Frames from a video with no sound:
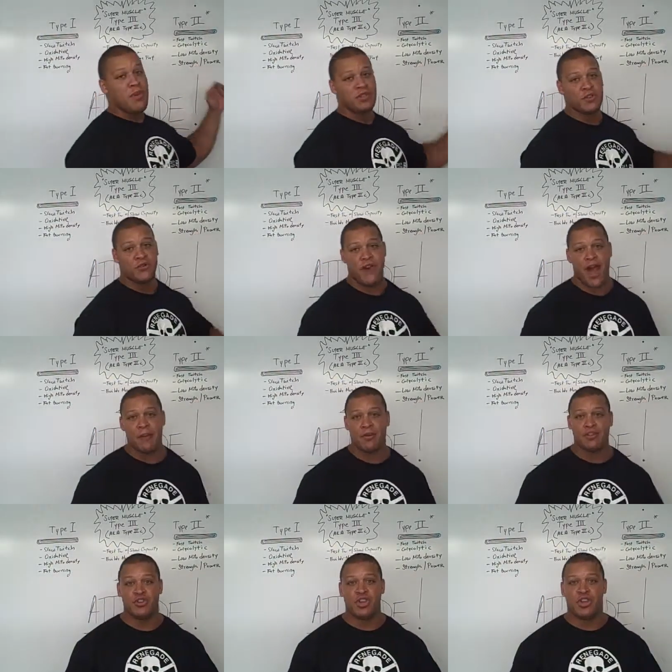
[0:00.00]
2 muscle
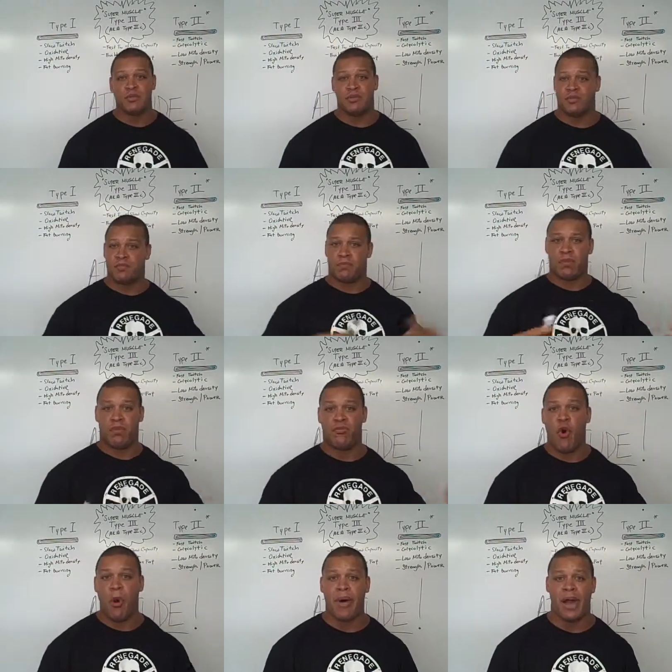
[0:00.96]
fibers, you can
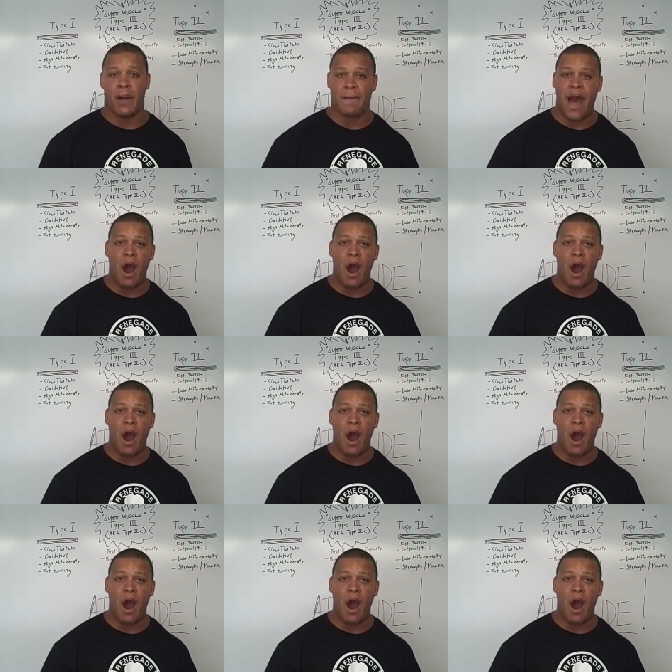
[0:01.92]
perform like a